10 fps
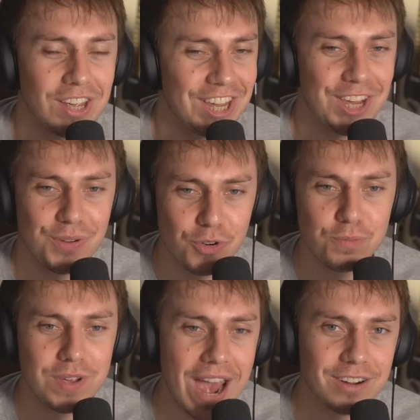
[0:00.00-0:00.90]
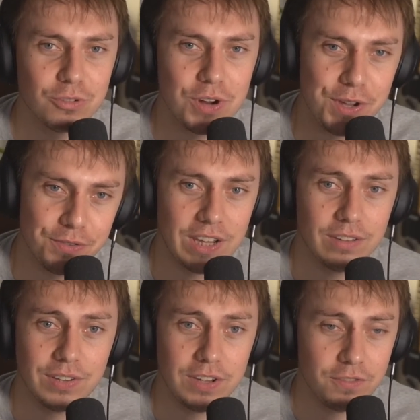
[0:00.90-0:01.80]
he would be angry
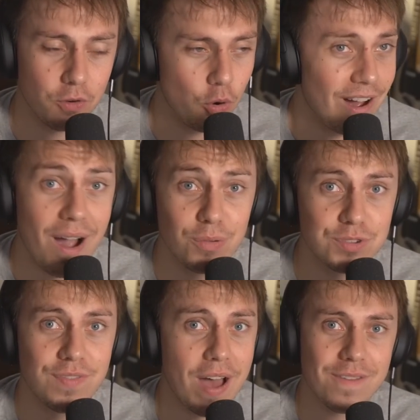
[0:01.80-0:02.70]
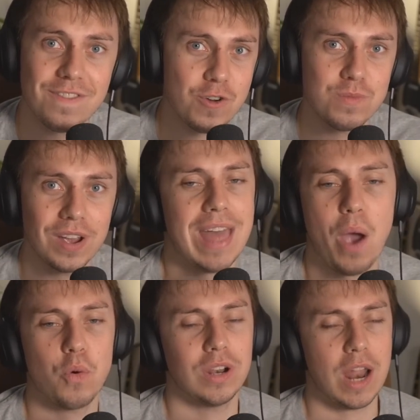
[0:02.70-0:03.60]
if he thought I was fat phobic.
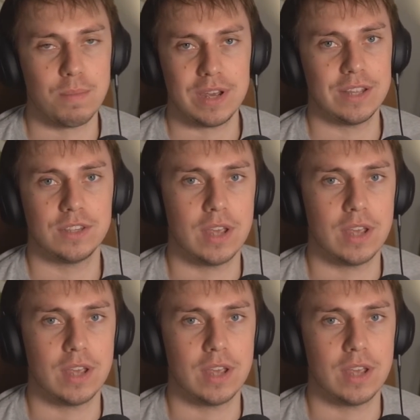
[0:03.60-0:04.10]
That wouldn't let me into